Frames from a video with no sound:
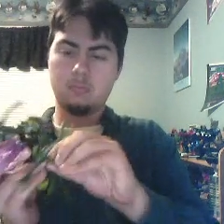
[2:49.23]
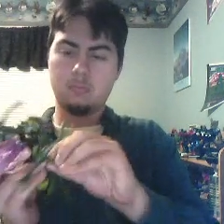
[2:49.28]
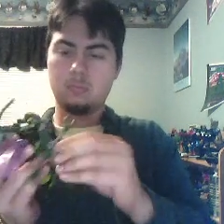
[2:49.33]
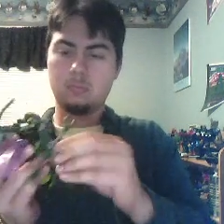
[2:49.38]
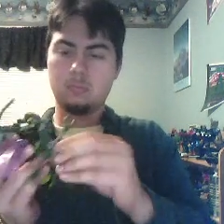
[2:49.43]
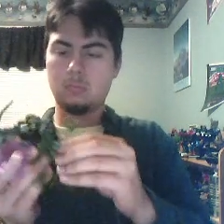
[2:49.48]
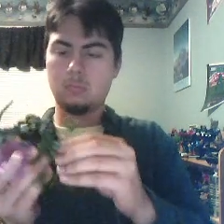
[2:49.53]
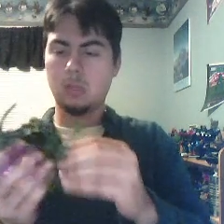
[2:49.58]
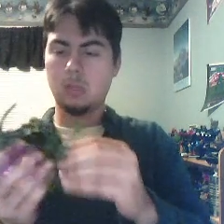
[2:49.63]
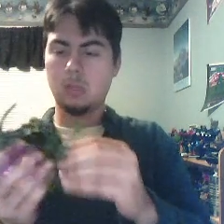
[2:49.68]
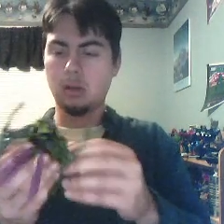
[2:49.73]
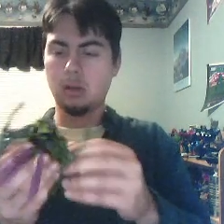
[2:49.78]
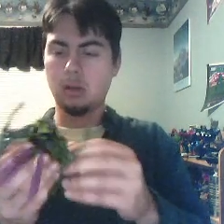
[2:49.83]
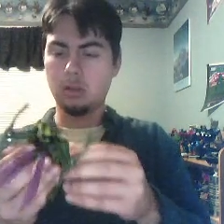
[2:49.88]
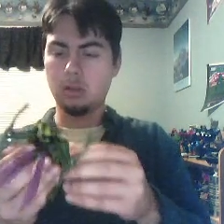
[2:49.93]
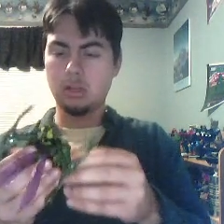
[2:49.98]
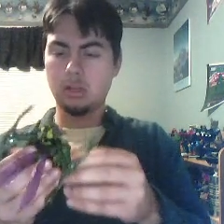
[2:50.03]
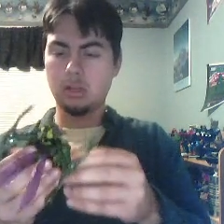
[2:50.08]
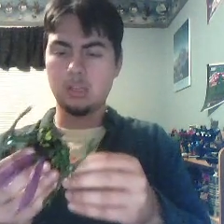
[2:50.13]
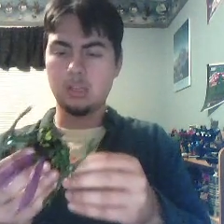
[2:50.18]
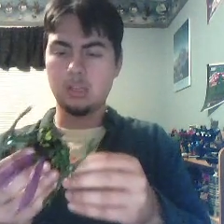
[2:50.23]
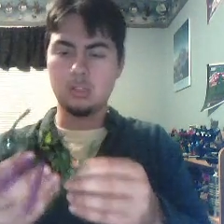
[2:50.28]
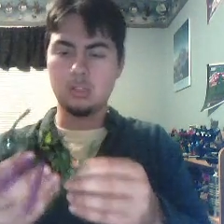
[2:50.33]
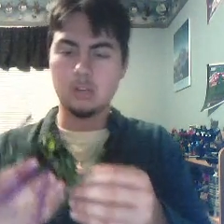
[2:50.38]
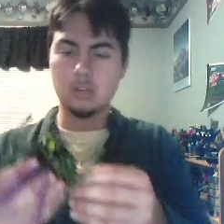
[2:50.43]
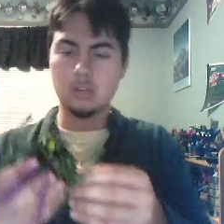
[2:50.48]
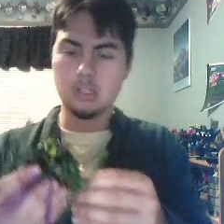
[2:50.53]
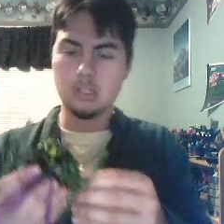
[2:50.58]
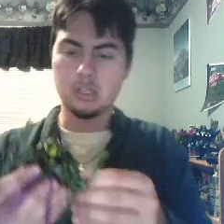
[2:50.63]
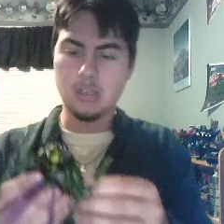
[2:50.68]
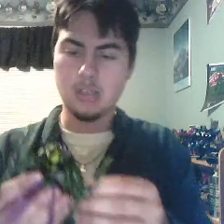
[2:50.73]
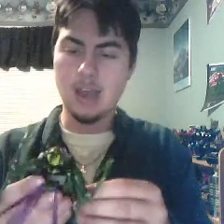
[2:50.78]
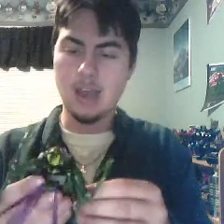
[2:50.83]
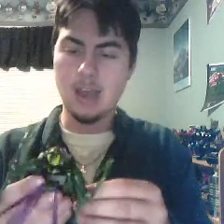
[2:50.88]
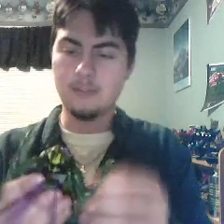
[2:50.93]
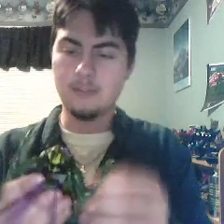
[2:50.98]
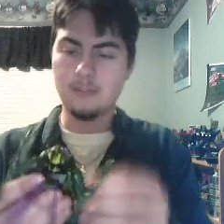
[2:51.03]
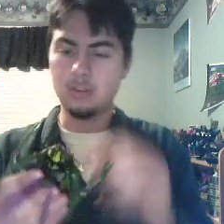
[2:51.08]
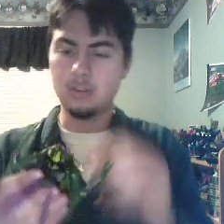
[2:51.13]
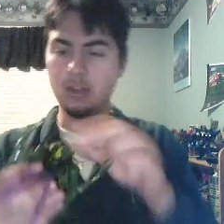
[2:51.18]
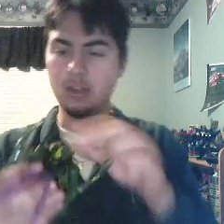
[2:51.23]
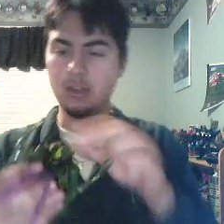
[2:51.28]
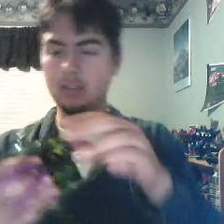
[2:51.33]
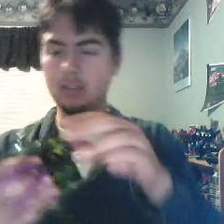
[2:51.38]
I'm going to look at the instructions after this.